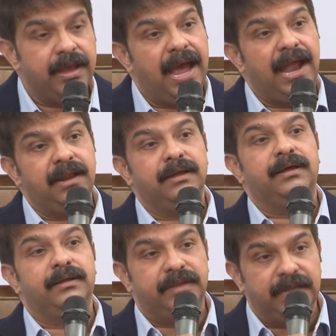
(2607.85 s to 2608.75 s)
and
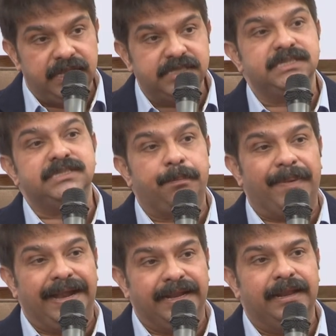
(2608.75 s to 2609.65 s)
uh, they, this is the
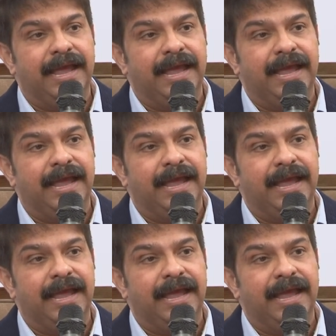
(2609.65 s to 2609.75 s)
pattern.